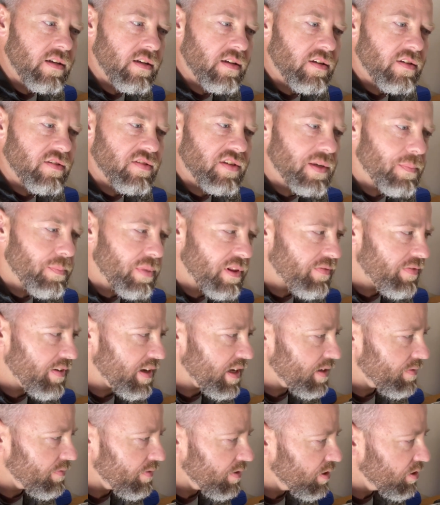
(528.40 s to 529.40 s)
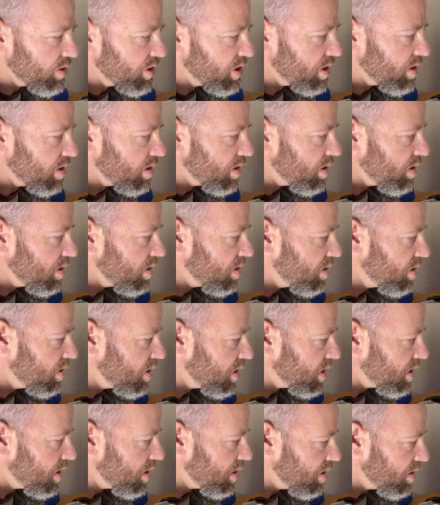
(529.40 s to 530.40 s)
simplified version,
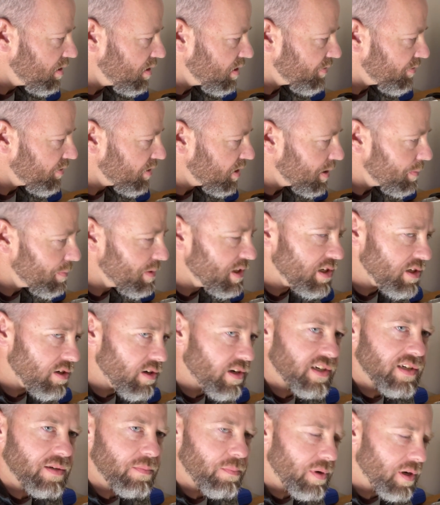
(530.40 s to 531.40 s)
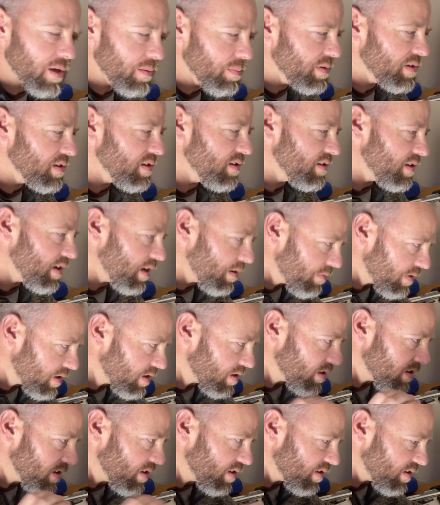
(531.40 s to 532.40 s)
just for demonstration purposes.
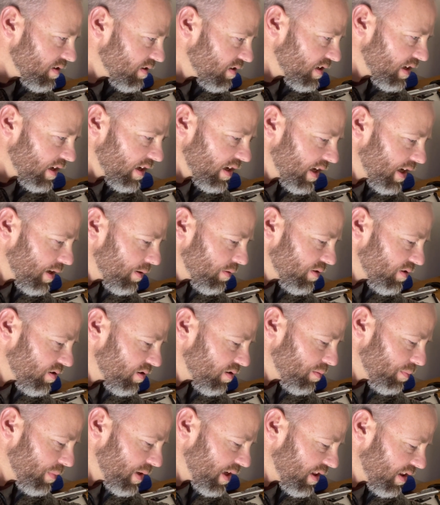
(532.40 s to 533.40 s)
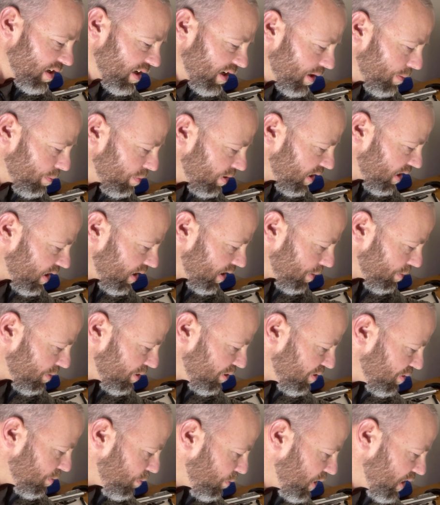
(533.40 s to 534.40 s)
Obviously this is not how it's going to be in the airplane. I'm
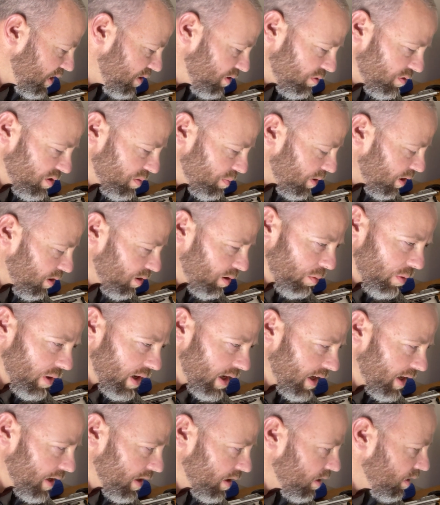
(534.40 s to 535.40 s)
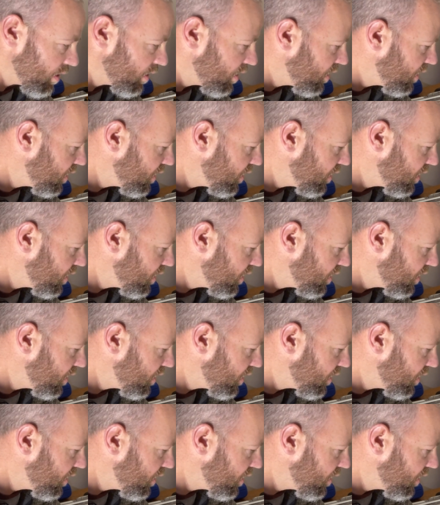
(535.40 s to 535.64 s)
using way too small a wire.